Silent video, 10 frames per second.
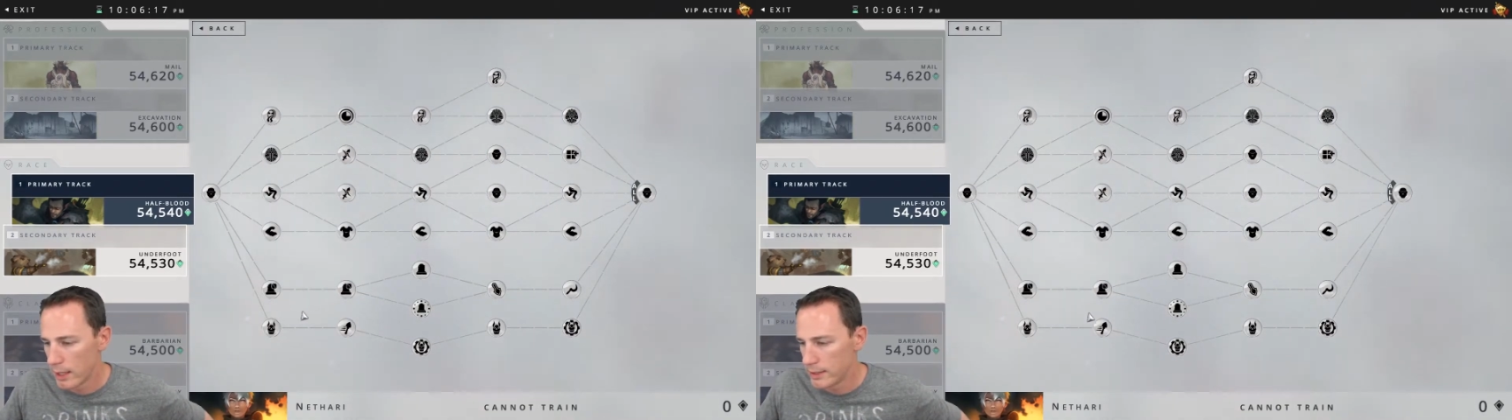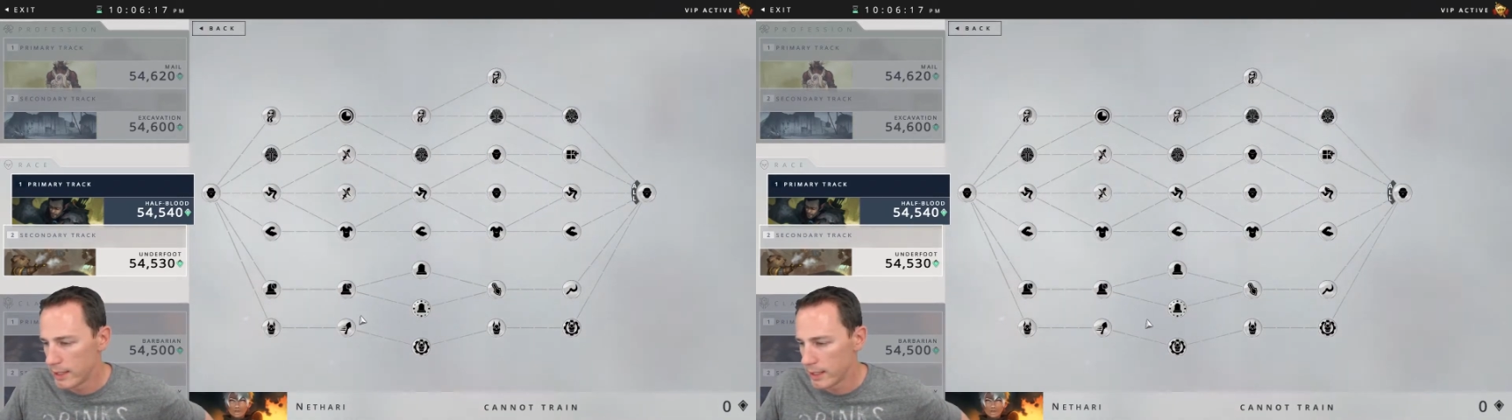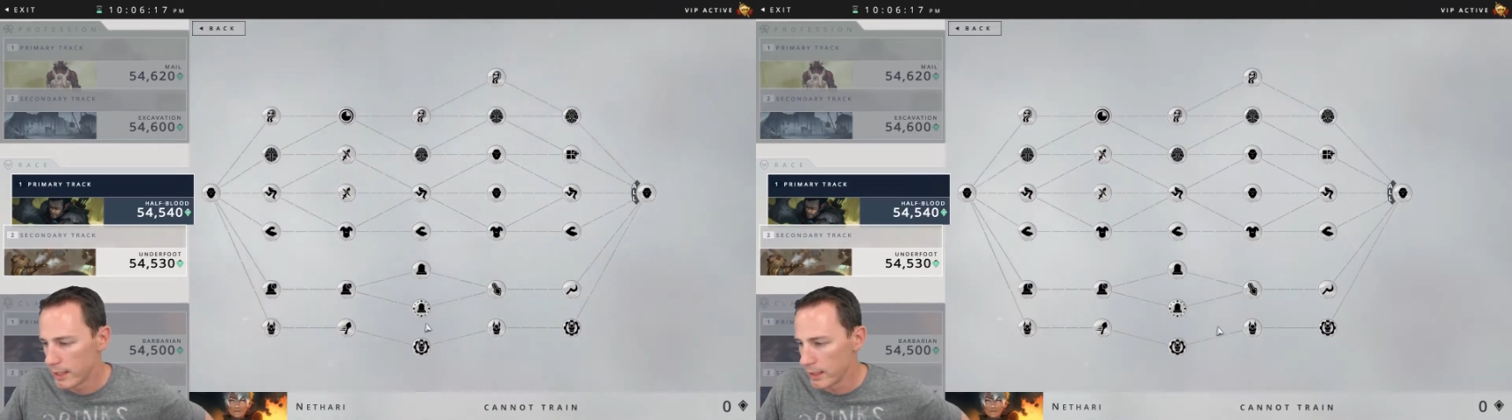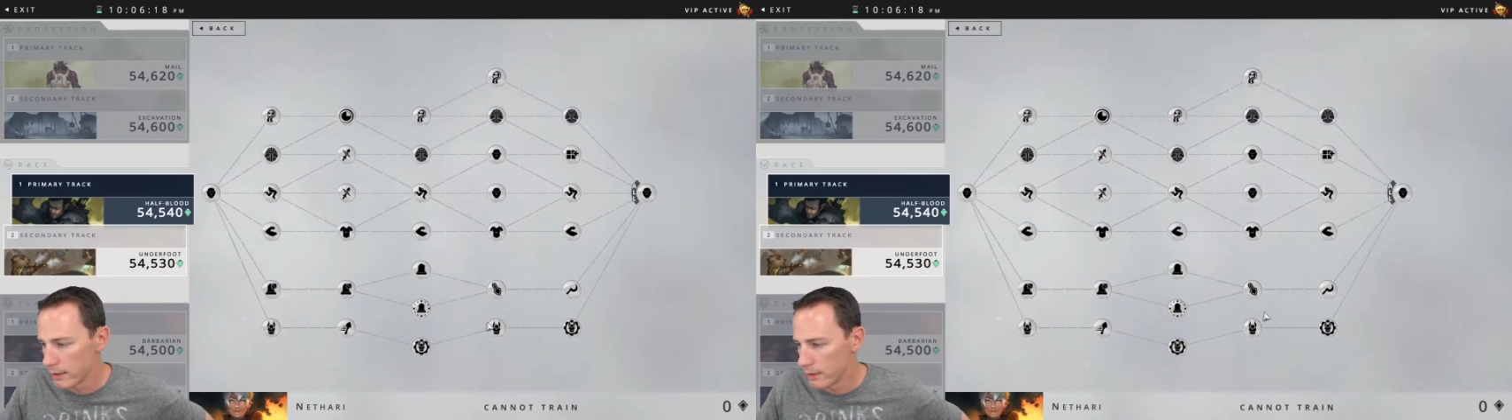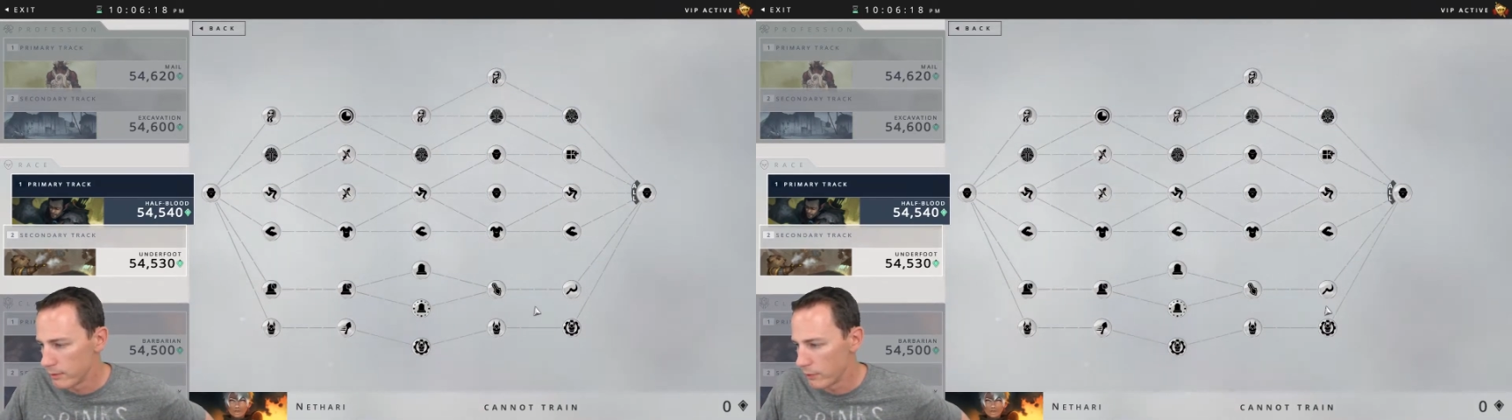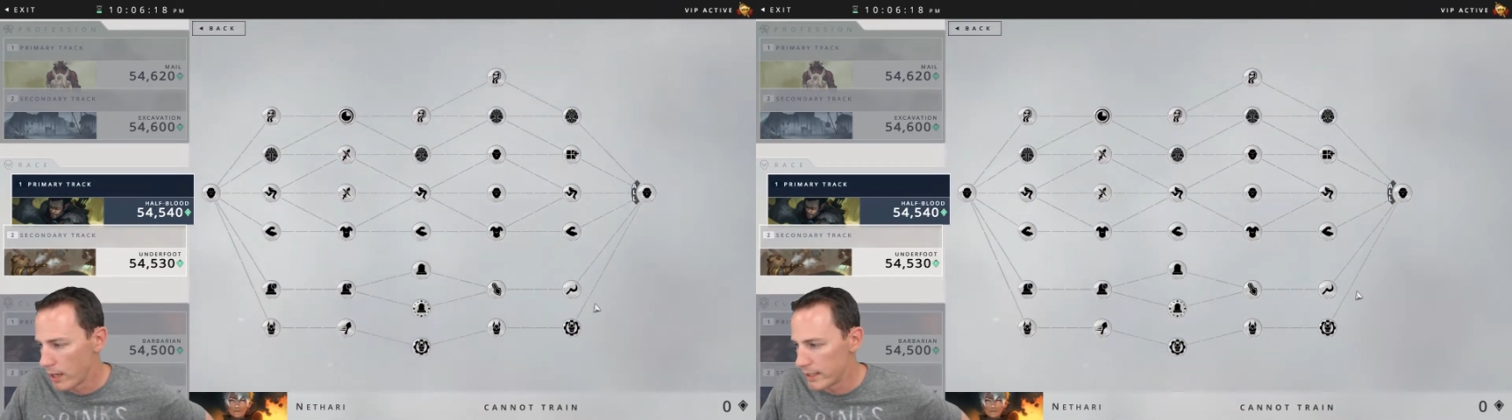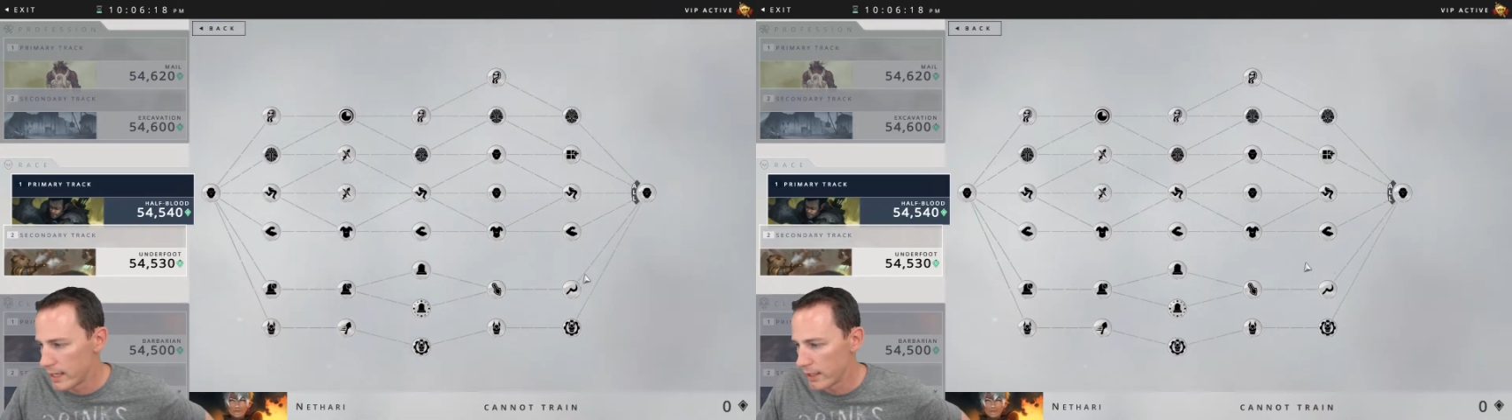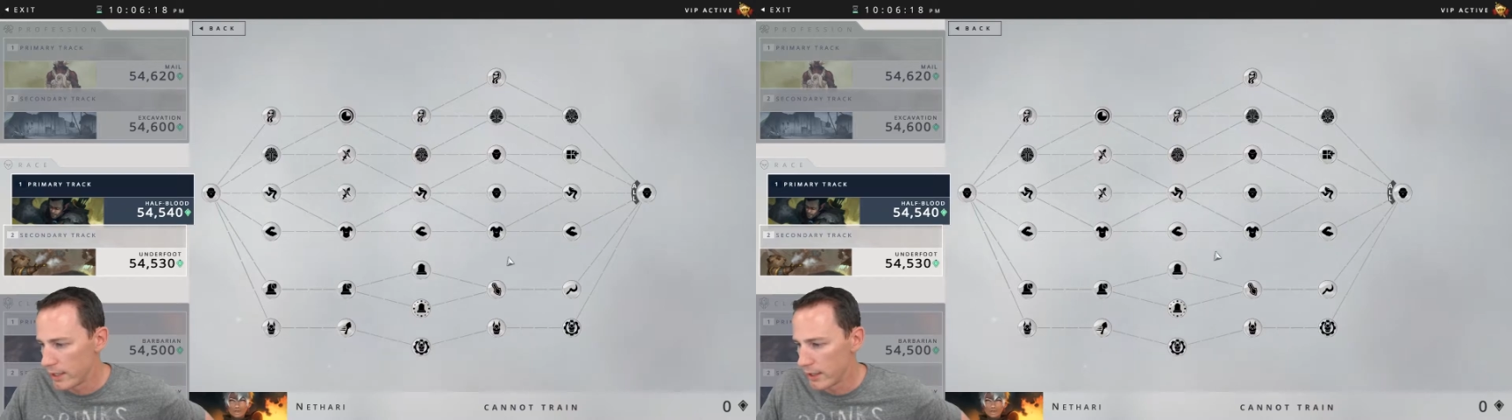digging right
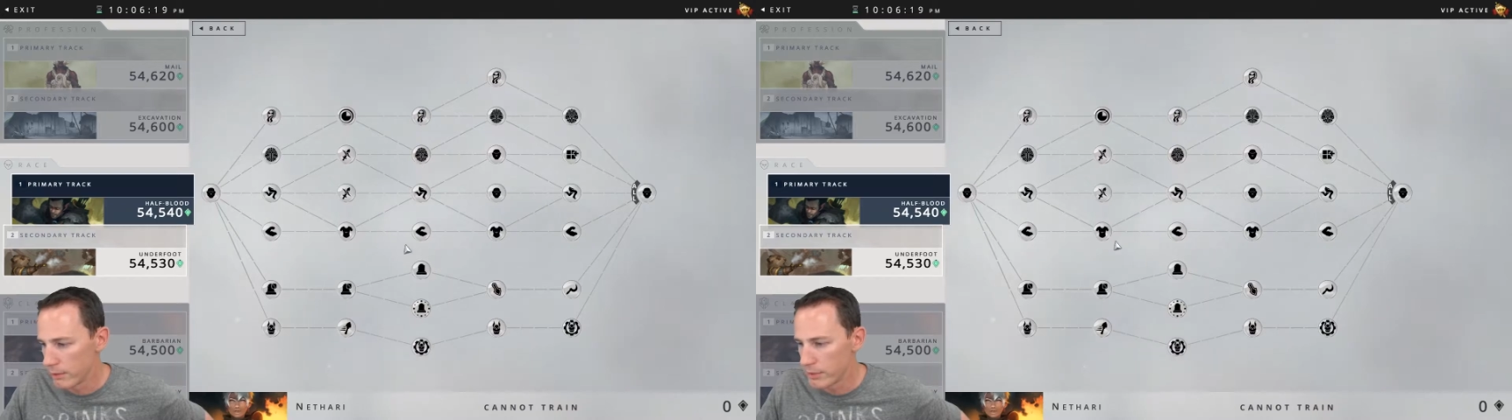down here.